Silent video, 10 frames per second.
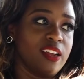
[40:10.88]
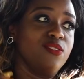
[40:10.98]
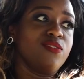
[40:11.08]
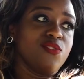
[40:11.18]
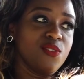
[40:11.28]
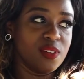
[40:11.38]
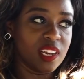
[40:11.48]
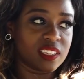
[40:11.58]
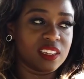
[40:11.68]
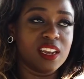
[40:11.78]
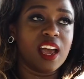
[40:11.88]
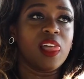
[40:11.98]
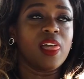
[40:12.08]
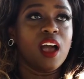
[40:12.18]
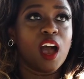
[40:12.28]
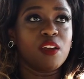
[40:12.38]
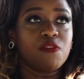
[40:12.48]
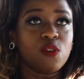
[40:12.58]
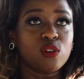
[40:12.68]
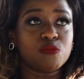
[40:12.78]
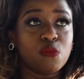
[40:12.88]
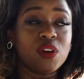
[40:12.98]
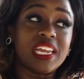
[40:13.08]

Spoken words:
I don't know it. And then I focus more